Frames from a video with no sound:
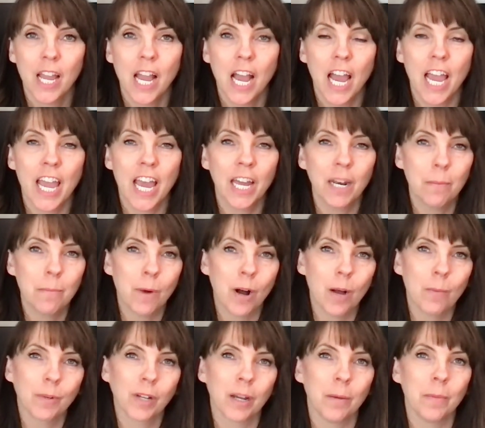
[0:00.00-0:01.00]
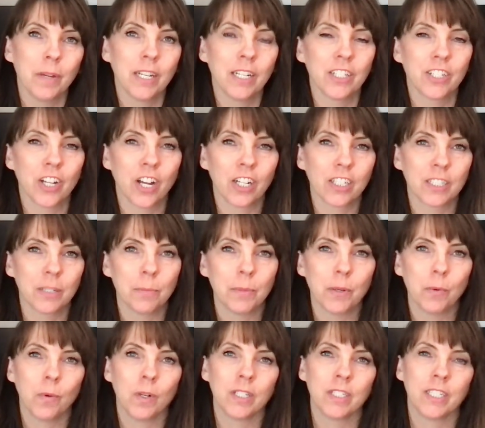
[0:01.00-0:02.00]
I had a mom come in and talk to me
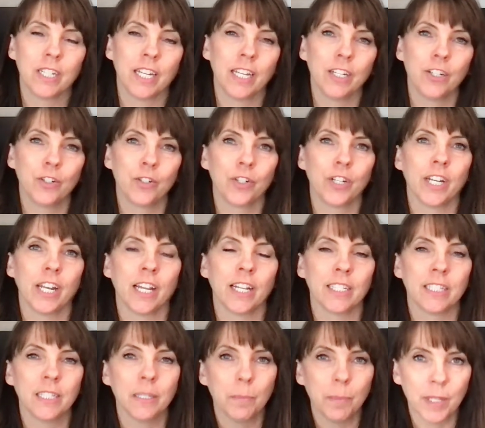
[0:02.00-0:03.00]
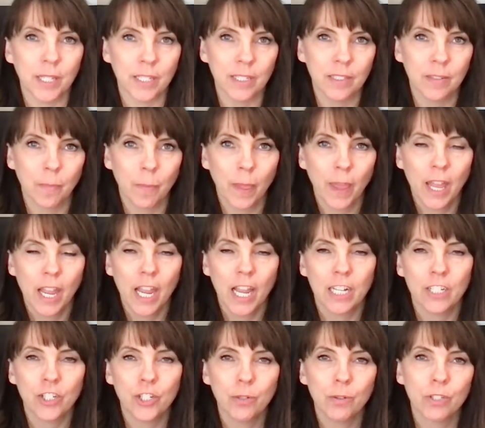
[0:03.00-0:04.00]
one day during SCPs,
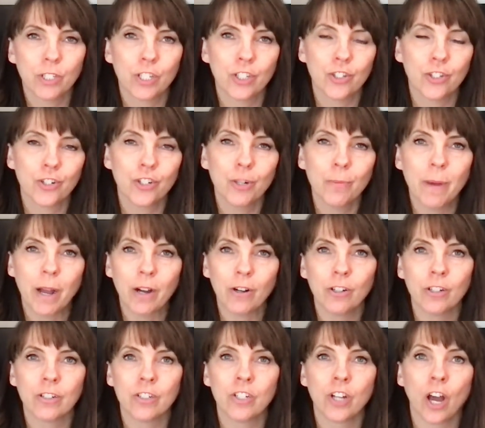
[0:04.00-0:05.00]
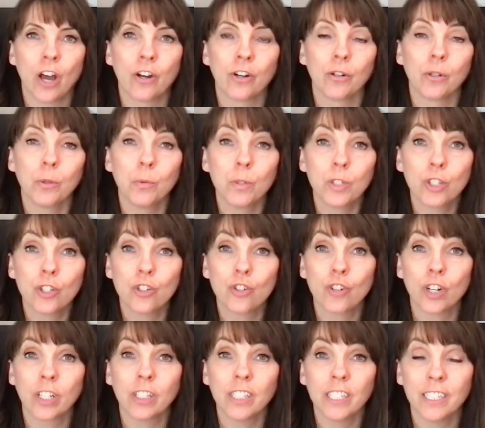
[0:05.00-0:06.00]
and she was concerned about her daughter who was
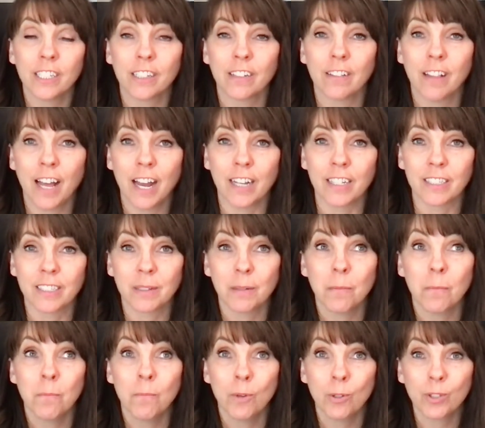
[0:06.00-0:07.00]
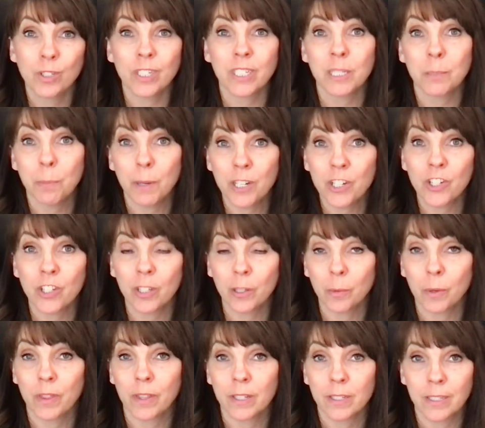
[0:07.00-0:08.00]
struggling in class, most especially
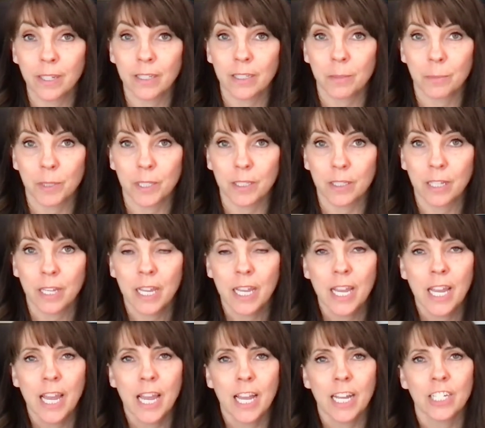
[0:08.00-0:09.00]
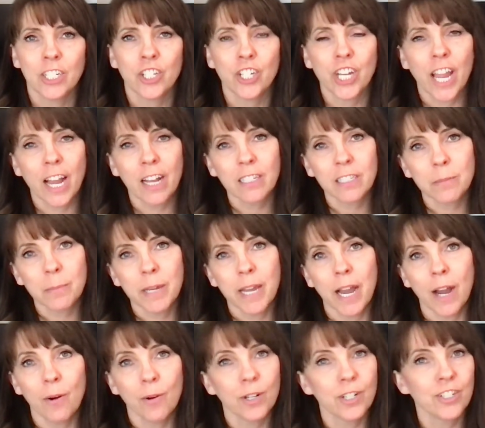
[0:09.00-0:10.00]
with assessments. And she asked me
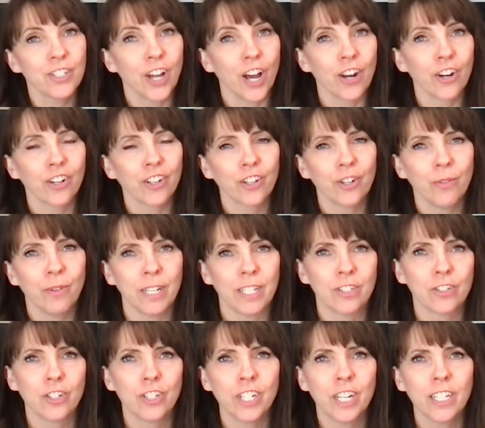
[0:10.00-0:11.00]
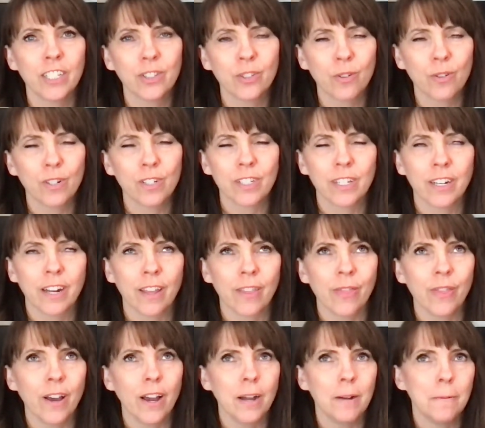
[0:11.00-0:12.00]
how her daughter could raise her test scores, and I
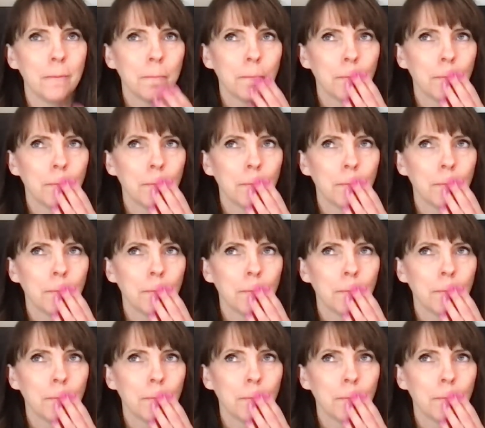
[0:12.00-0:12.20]
thought,